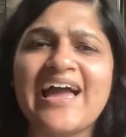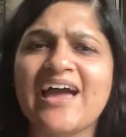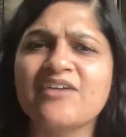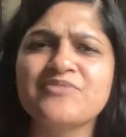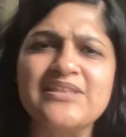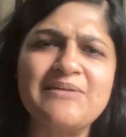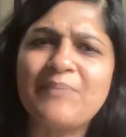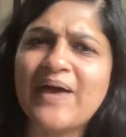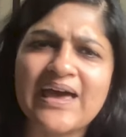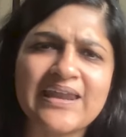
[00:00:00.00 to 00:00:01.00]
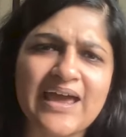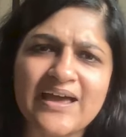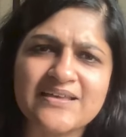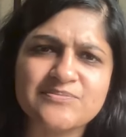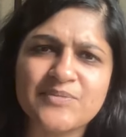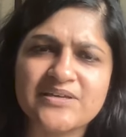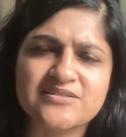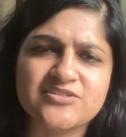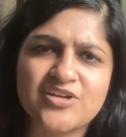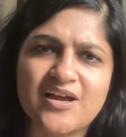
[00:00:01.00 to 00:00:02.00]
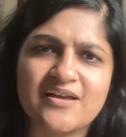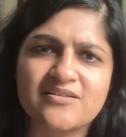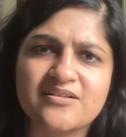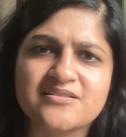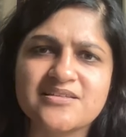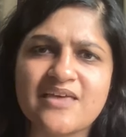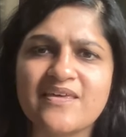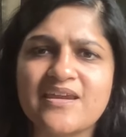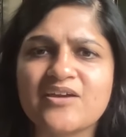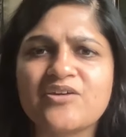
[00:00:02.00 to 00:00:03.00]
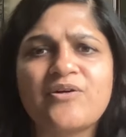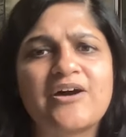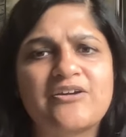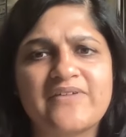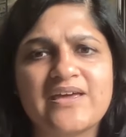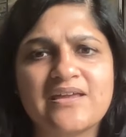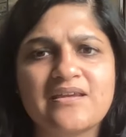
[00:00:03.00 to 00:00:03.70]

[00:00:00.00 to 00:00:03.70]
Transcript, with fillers: had really bad asthma as a child, and then I grew out of it